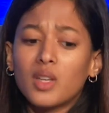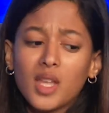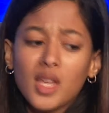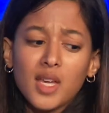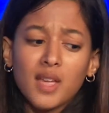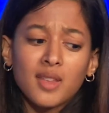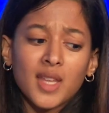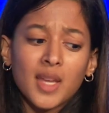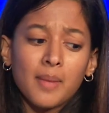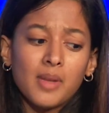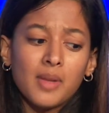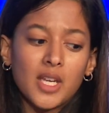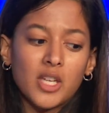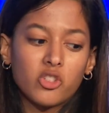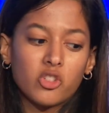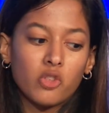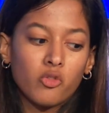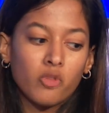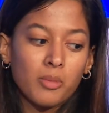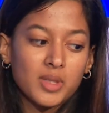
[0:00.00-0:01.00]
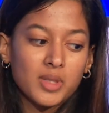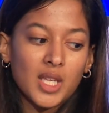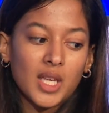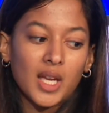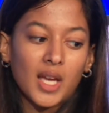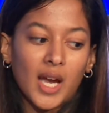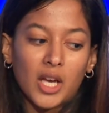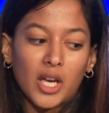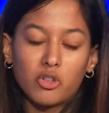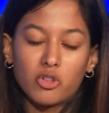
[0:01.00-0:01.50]
examination from a
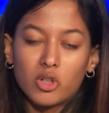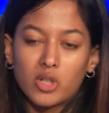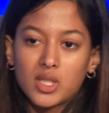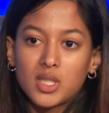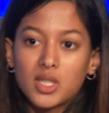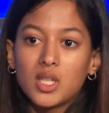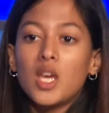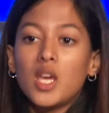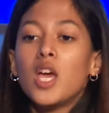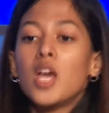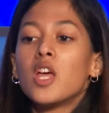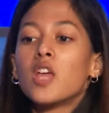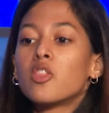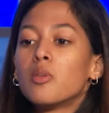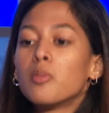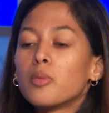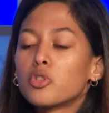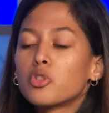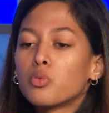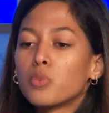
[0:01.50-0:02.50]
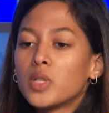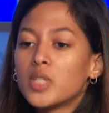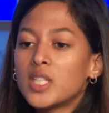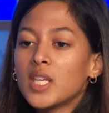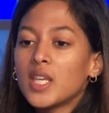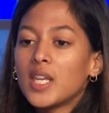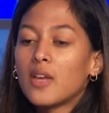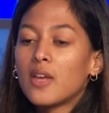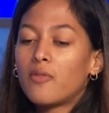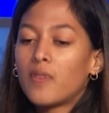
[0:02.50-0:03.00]
psychiatrist. The most recent
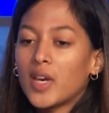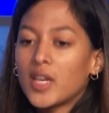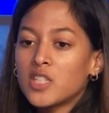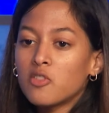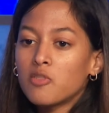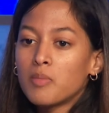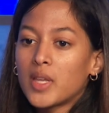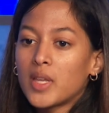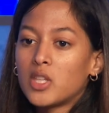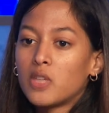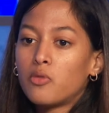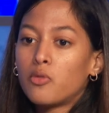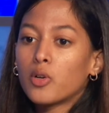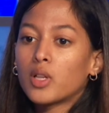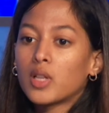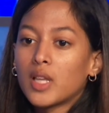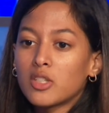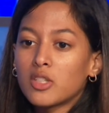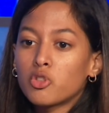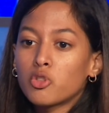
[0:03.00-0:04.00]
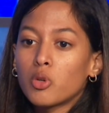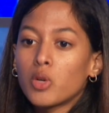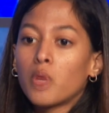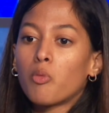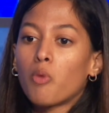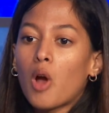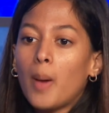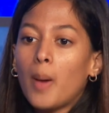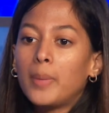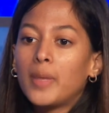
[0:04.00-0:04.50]
and effective method for clustering
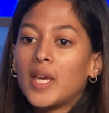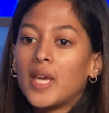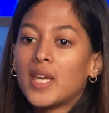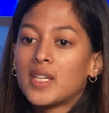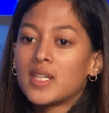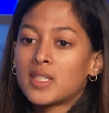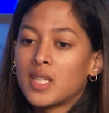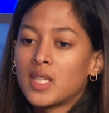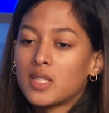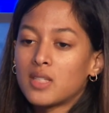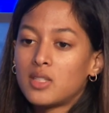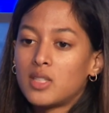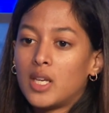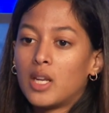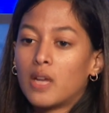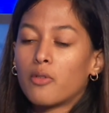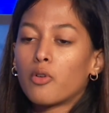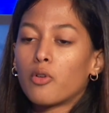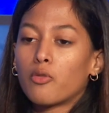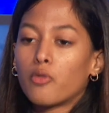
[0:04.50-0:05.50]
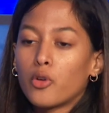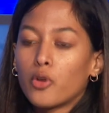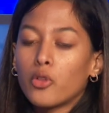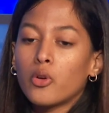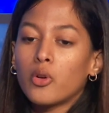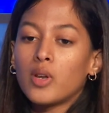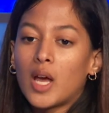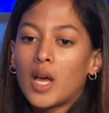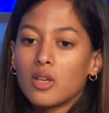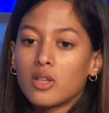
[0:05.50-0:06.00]
raw PANSS data for further
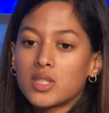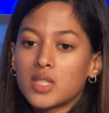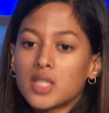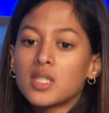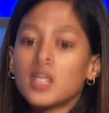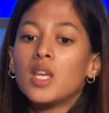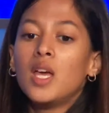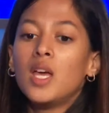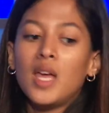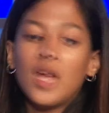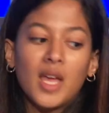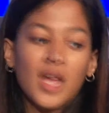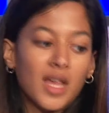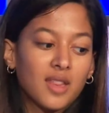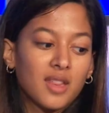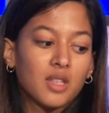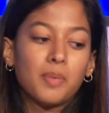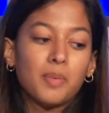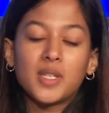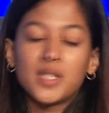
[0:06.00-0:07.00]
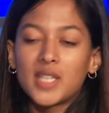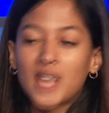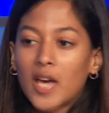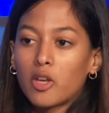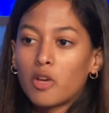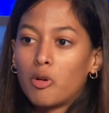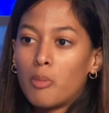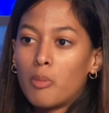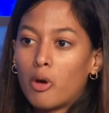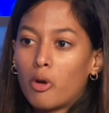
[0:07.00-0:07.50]
analysis is the
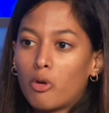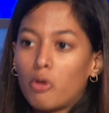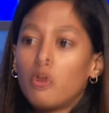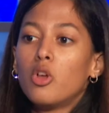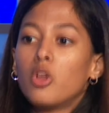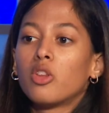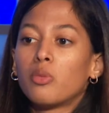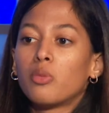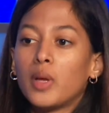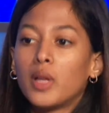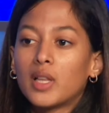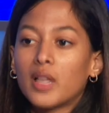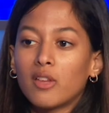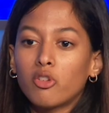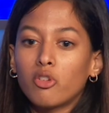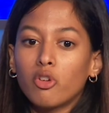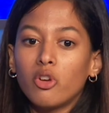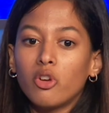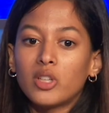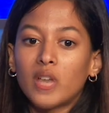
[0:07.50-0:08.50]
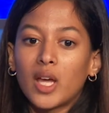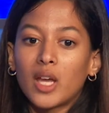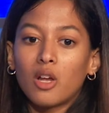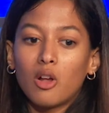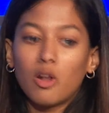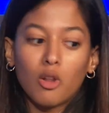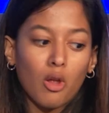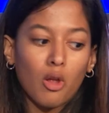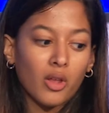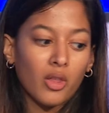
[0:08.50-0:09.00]
pentagonal model. So we clustered our data
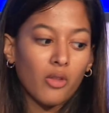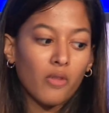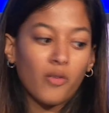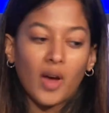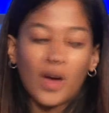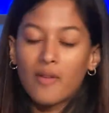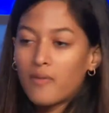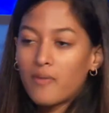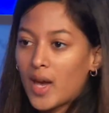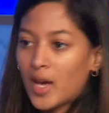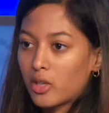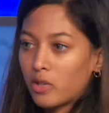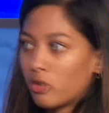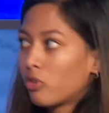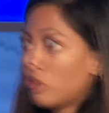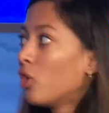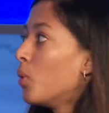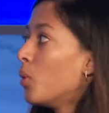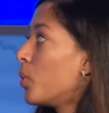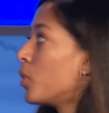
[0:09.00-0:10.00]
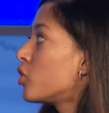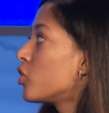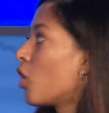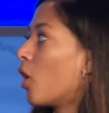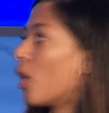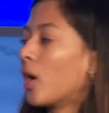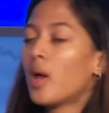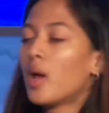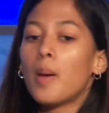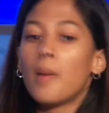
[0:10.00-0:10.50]
along the five factors, which
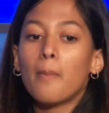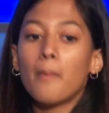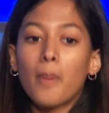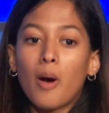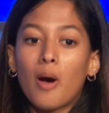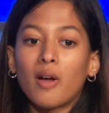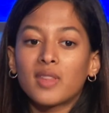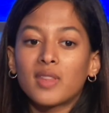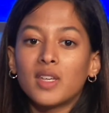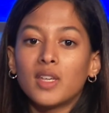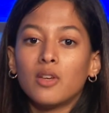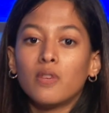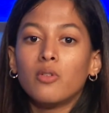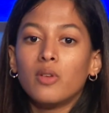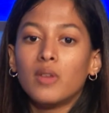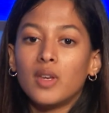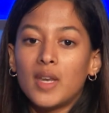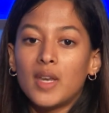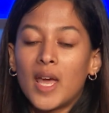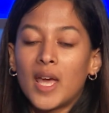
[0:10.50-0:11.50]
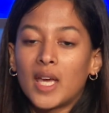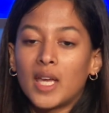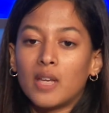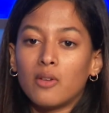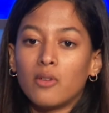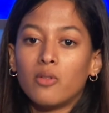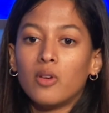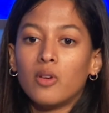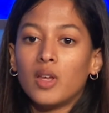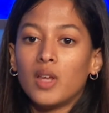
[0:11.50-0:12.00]
are positive,
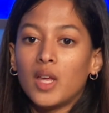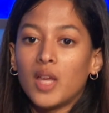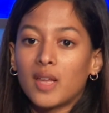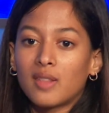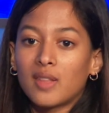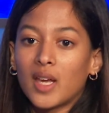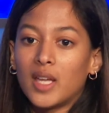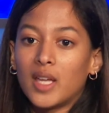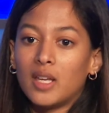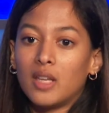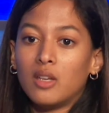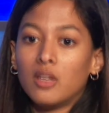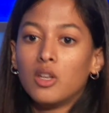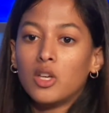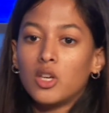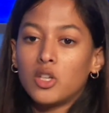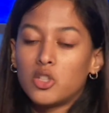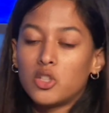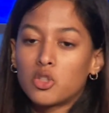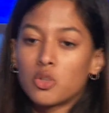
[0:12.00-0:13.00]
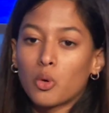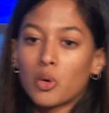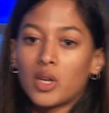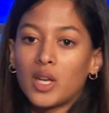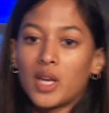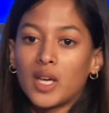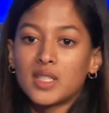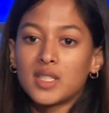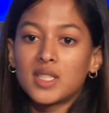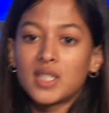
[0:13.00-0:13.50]
negative, excited,
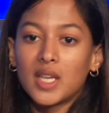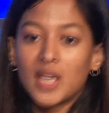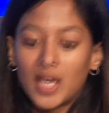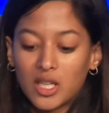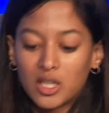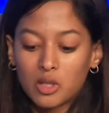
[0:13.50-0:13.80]
disorganized, and